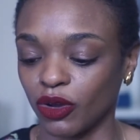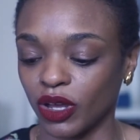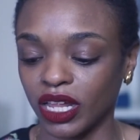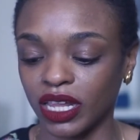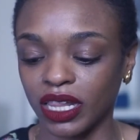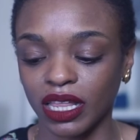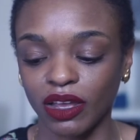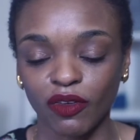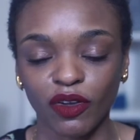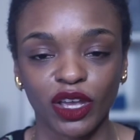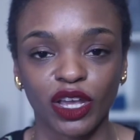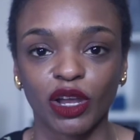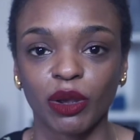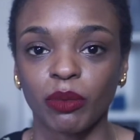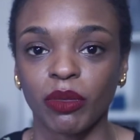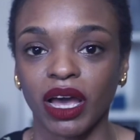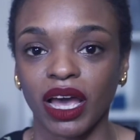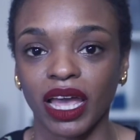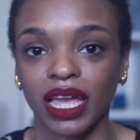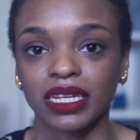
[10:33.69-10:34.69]
clearing your
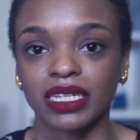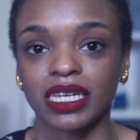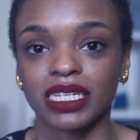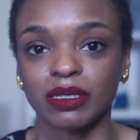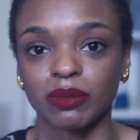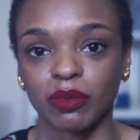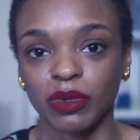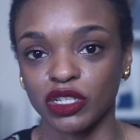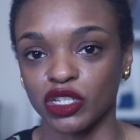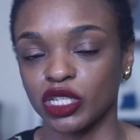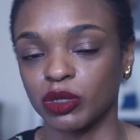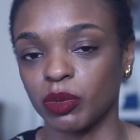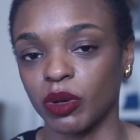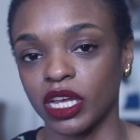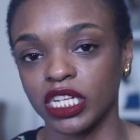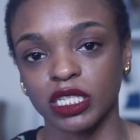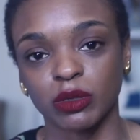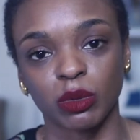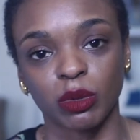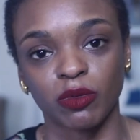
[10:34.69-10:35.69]
mind as much as
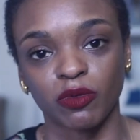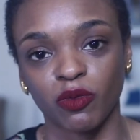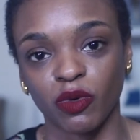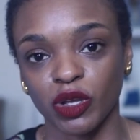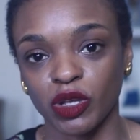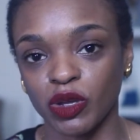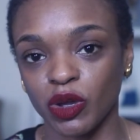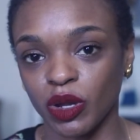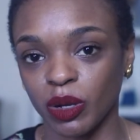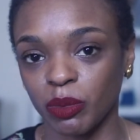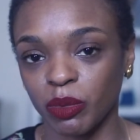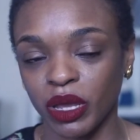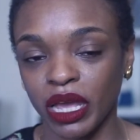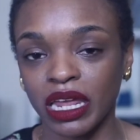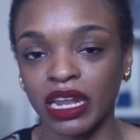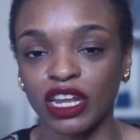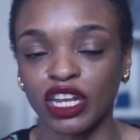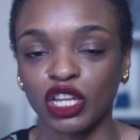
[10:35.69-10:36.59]
possible before you go to bed,